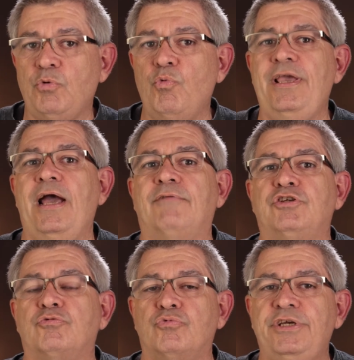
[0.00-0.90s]
we have
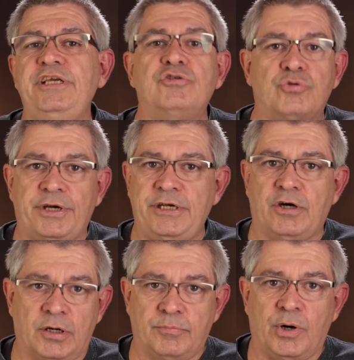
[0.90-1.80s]
to retrain
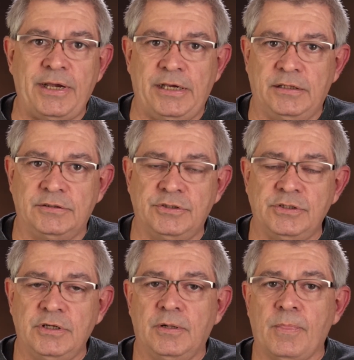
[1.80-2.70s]
our brains
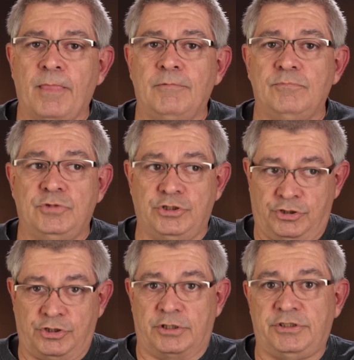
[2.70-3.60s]
to
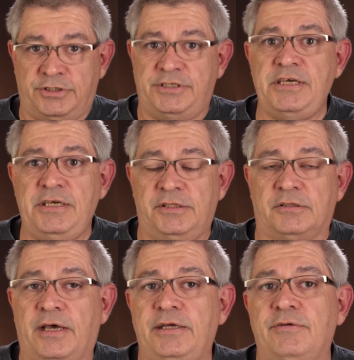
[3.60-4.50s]
start seeing the
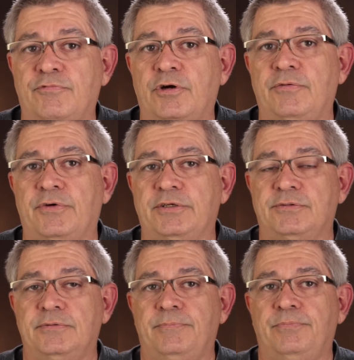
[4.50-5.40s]
light in front of
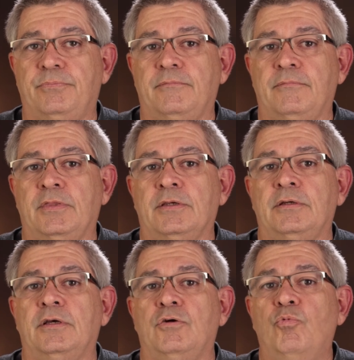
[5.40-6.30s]
us.
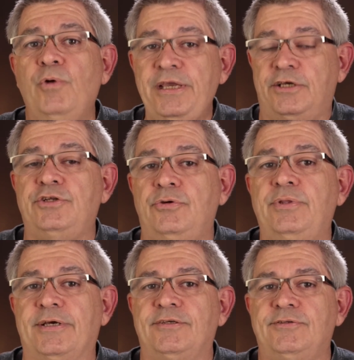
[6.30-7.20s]
We can do
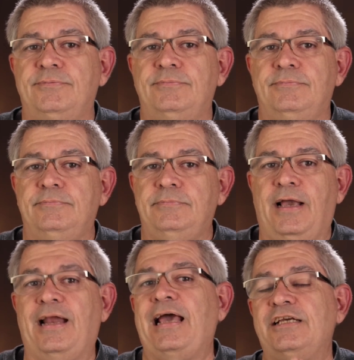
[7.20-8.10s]
this.
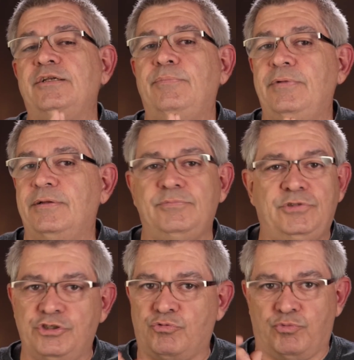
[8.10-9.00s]
And I can,
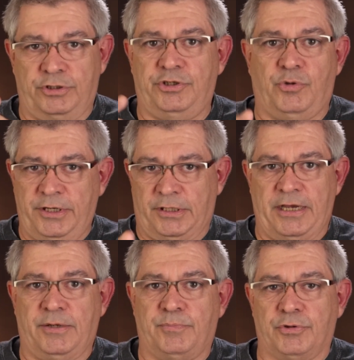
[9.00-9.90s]
just really quickly,
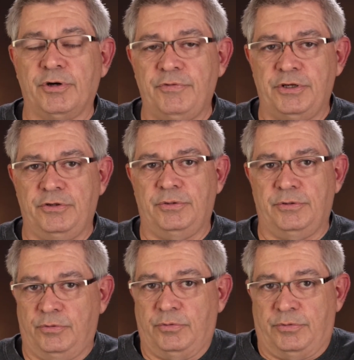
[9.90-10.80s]
I can prove that
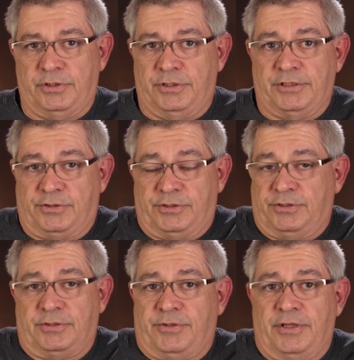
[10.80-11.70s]
this
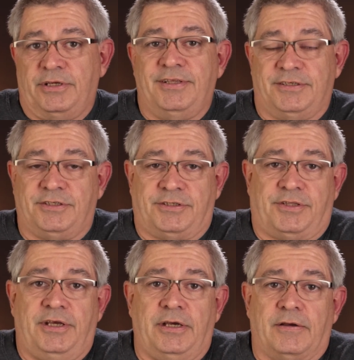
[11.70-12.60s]
is a
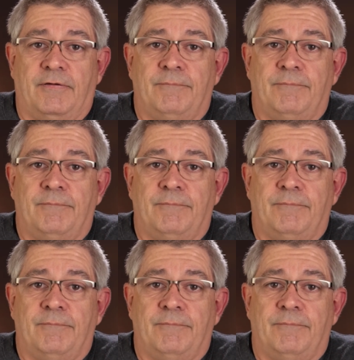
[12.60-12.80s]
thing.